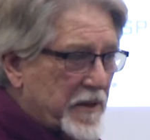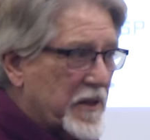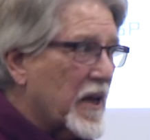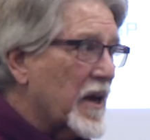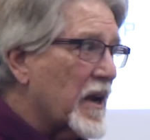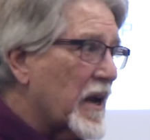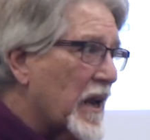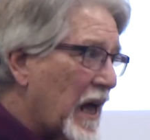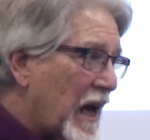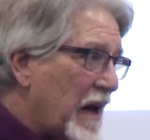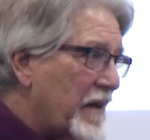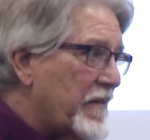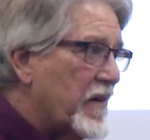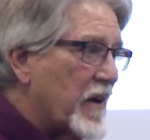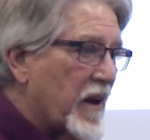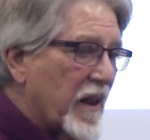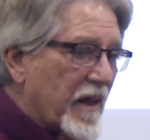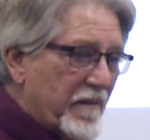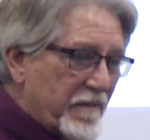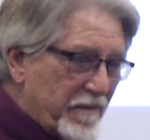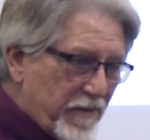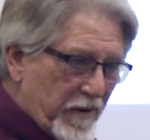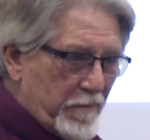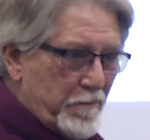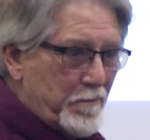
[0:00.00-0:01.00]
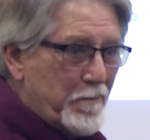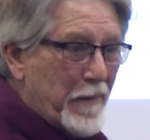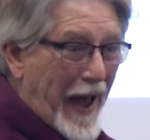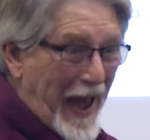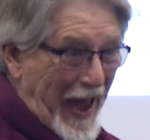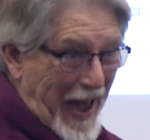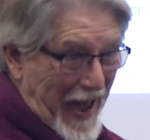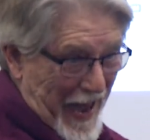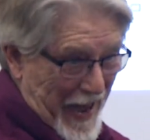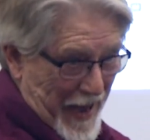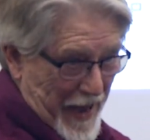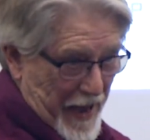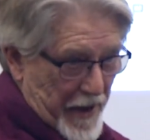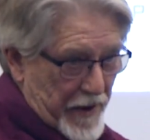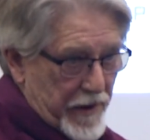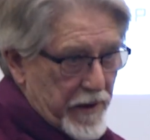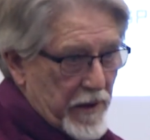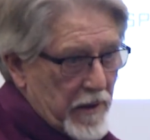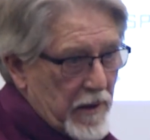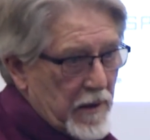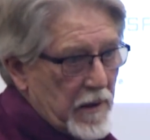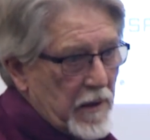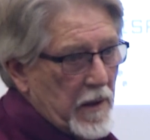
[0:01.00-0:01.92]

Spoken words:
the level of bad